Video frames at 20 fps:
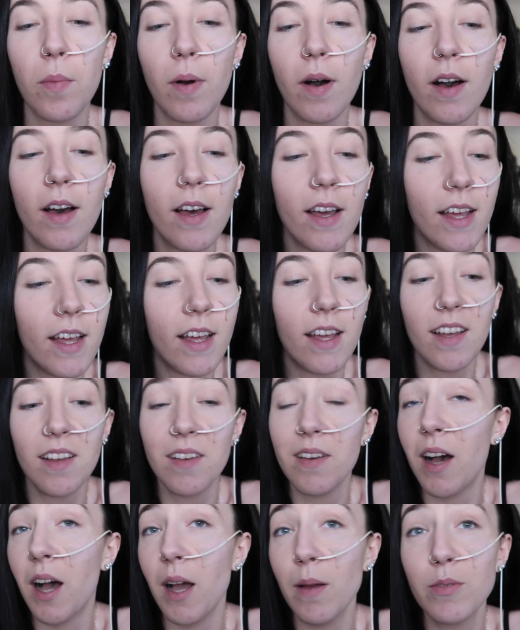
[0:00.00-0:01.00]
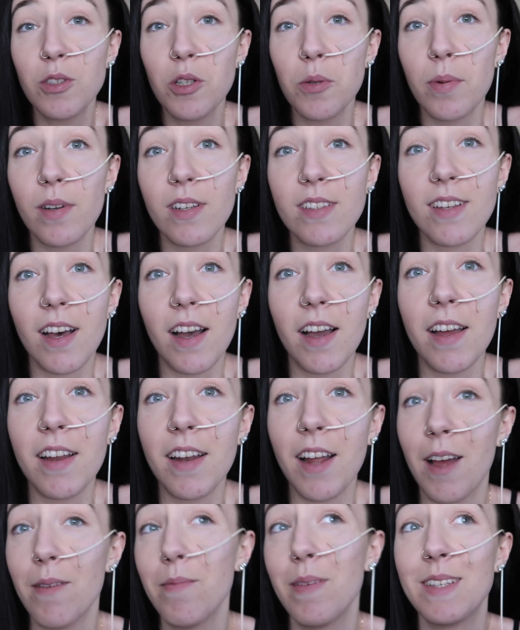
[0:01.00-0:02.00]
But I'm super
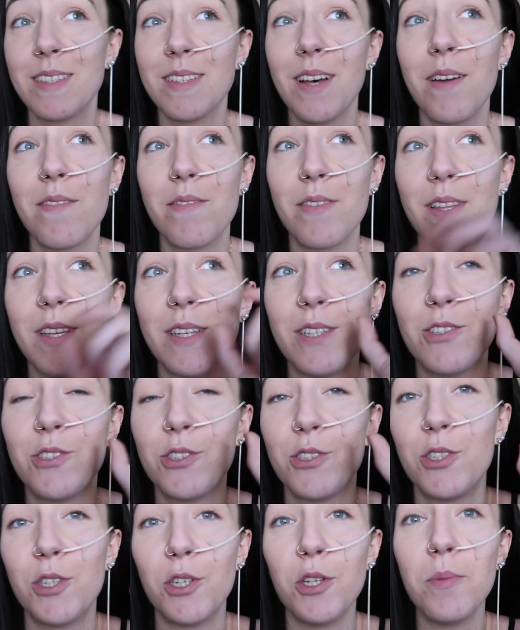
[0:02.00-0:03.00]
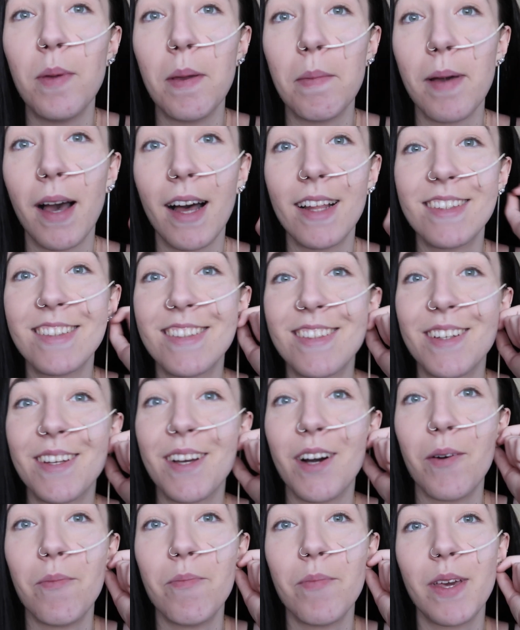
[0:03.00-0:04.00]
excited. I'm excited for these Tubi pads to
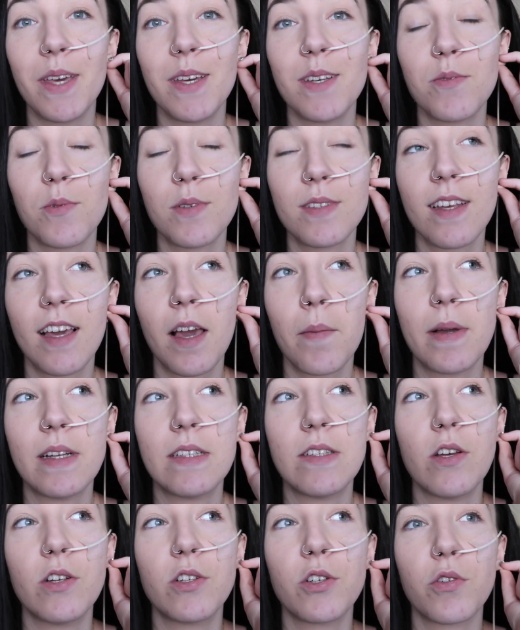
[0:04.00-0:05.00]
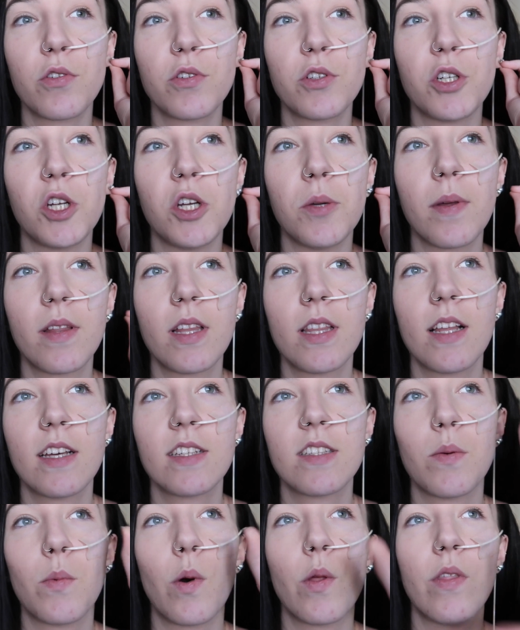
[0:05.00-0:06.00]
come, because once I get my surgical tube, I think
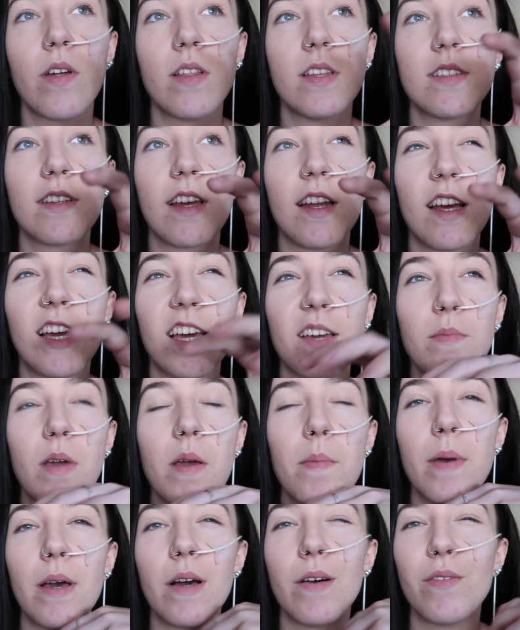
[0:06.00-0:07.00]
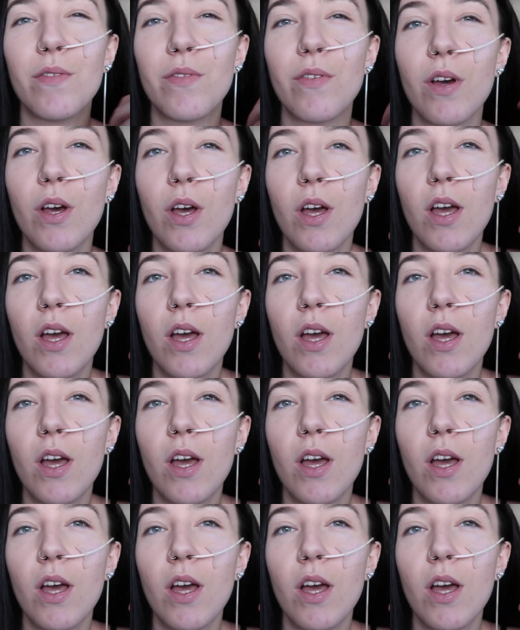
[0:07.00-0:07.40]
that's the one thing that's going to give me a bit of,